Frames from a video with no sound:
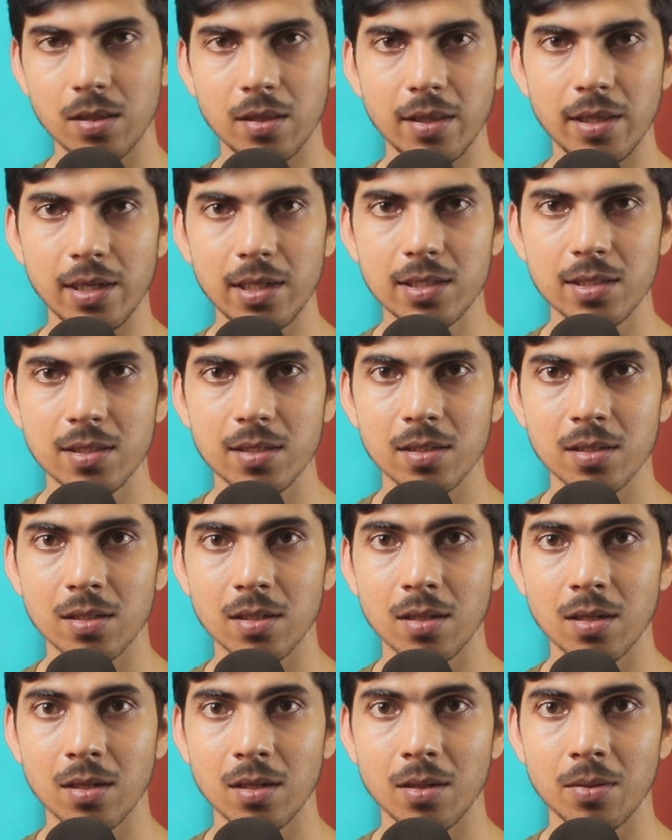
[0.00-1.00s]
this,
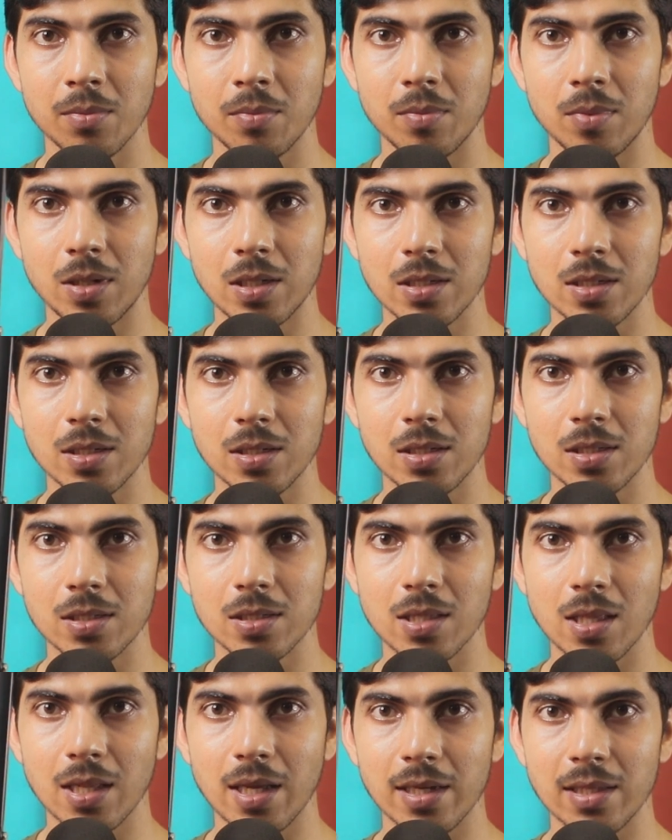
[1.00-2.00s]
but
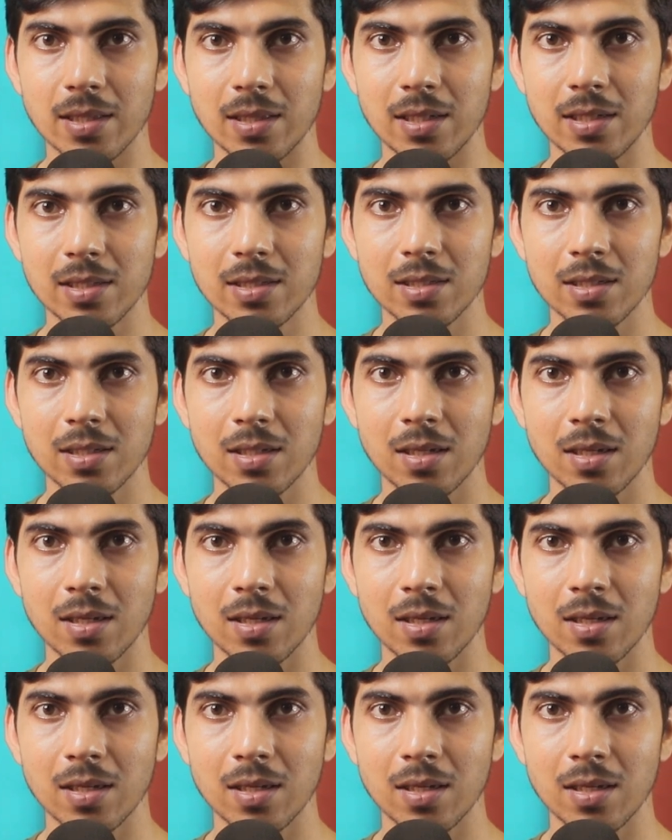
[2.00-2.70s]
it's like this